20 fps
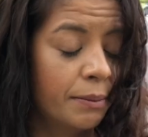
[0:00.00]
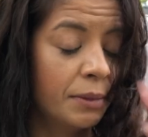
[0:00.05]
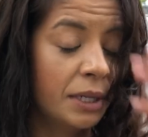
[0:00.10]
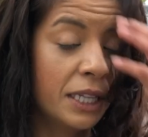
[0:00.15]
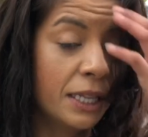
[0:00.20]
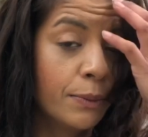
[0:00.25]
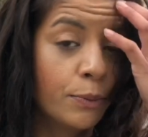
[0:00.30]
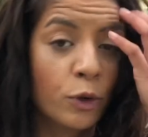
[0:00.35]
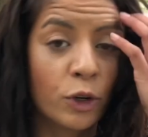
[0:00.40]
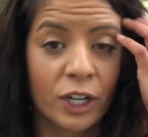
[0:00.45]
in
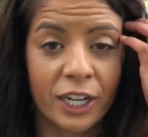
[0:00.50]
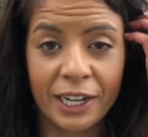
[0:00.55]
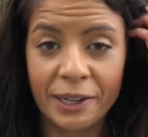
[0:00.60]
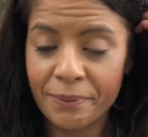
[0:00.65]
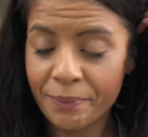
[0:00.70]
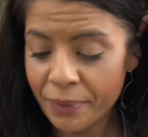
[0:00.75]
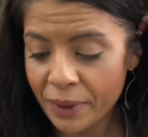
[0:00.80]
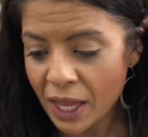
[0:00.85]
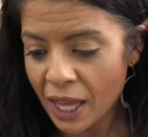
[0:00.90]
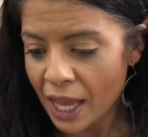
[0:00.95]
the morning.
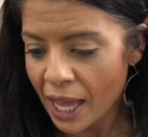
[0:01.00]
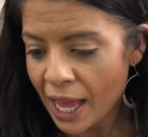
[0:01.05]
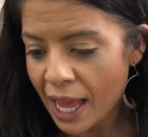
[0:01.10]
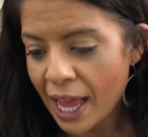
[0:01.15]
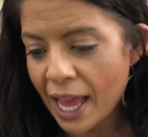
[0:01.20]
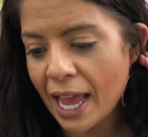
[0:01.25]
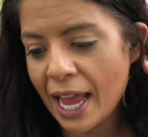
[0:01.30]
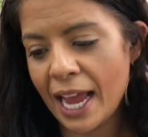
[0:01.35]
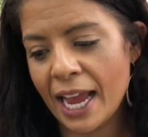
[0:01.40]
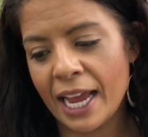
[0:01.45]

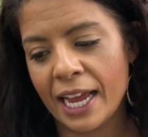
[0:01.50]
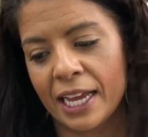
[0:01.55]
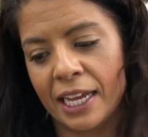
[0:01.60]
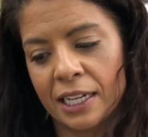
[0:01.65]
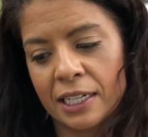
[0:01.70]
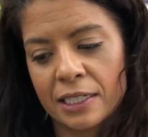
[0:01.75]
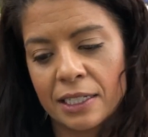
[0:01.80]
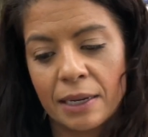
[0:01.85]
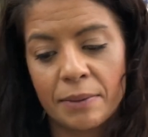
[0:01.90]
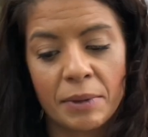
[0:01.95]

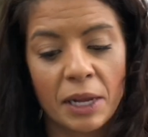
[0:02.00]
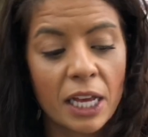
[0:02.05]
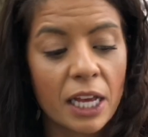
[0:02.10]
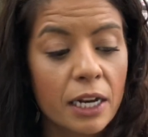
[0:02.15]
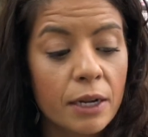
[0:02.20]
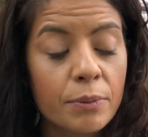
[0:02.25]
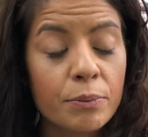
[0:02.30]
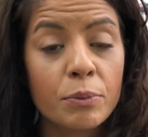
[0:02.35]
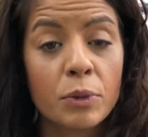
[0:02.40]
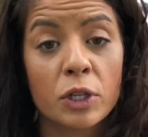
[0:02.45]
And I'm not
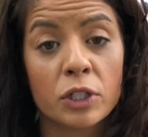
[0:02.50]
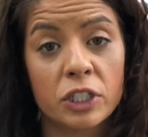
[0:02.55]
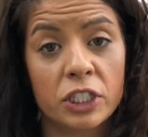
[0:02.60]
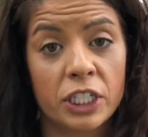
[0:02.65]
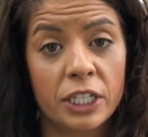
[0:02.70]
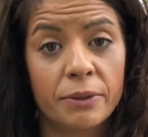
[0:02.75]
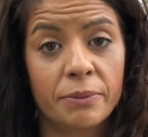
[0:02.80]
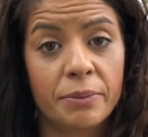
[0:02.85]
going to mulch it